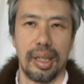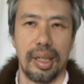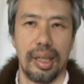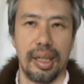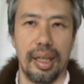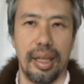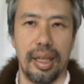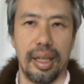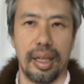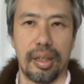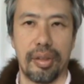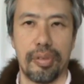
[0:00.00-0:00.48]

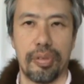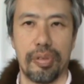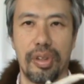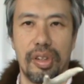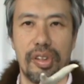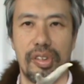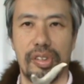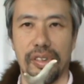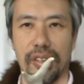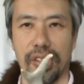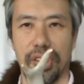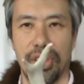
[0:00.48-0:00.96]
Like for
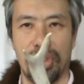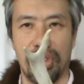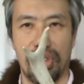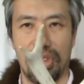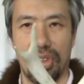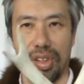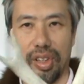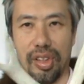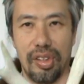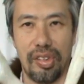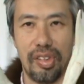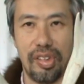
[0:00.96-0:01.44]
instance,
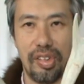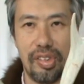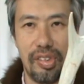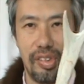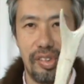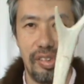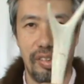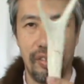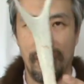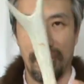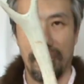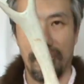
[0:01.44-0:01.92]
this
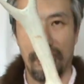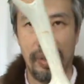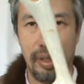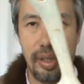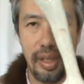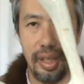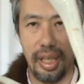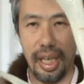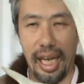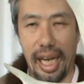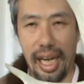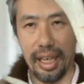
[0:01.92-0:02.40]
is
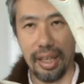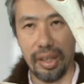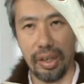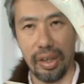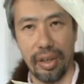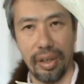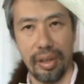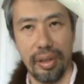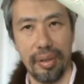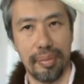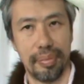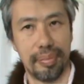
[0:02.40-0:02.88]
an
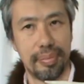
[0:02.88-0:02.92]
antler.